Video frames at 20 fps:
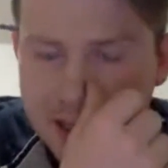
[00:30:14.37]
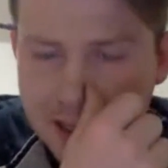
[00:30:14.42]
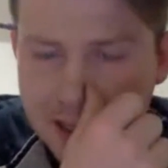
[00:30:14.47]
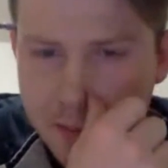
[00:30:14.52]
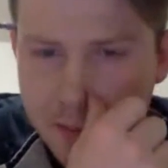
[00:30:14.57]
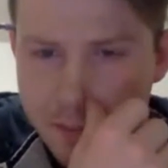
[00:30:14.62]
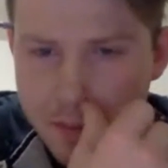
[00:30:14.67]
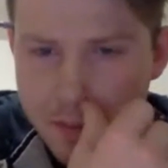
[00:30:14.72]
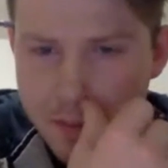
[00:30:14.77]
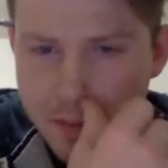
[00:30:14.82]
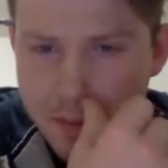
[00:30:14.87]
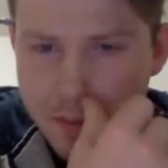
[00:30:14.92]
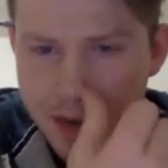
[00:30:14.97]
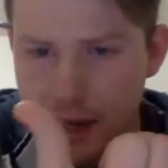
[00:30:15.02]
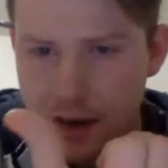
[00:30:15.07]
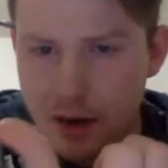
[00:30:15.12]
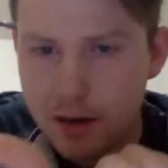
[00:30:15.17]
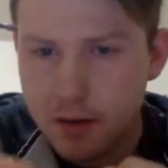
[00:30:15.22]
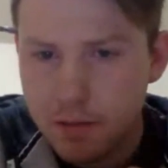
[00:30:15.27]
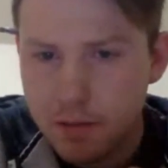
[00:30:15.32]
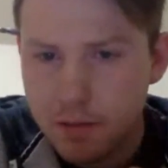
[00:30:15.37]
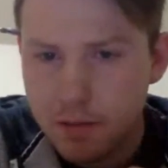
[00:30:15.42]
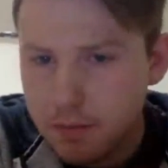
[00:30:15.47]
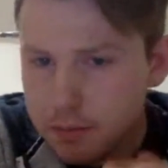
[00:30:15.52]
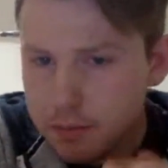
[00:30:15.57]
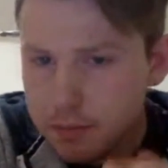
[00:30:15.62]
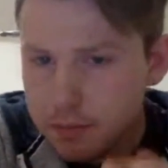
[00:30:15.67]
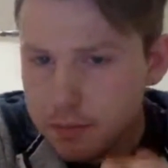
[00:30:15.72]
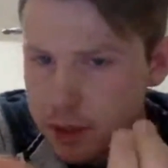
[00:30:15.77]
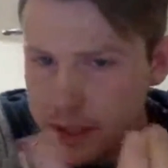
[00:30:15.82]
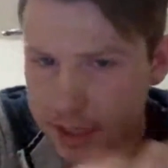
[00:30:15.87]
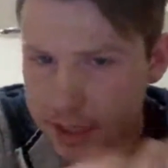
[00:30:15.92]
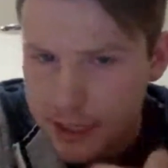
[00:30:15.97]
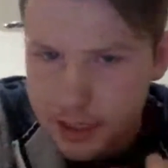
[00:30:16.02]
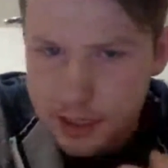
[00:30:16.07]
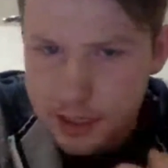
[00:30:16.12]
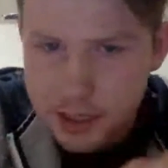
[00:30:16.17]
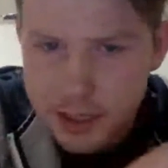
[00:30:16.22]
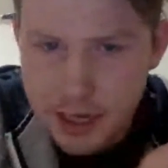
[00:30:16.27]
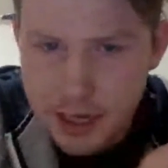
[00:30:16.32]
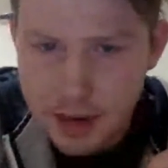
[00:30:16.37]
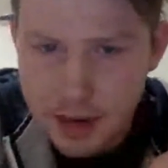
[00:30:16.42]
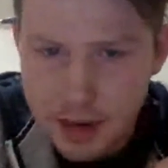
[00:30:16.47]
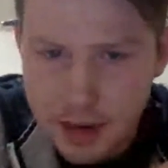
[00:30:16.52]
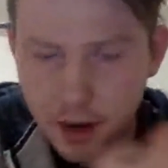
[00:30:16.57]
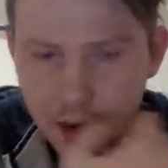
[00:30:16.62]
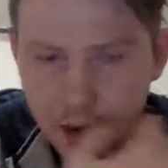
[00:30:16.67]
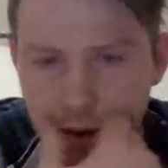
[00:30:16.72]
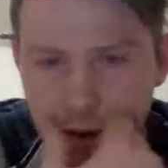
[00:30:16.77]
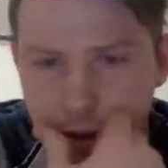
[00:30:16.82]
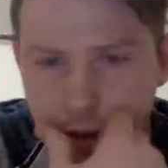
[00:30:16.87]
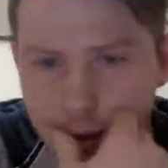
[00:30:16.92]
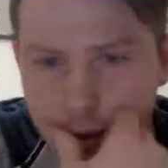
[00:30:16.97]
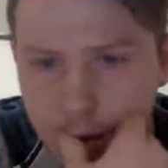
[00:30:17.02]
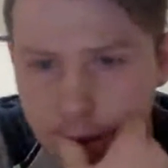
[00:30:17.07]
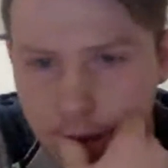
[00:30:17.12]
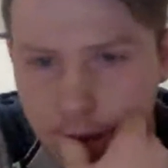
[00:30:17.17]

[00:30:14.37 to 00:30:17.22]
is the median. So is that the same thing?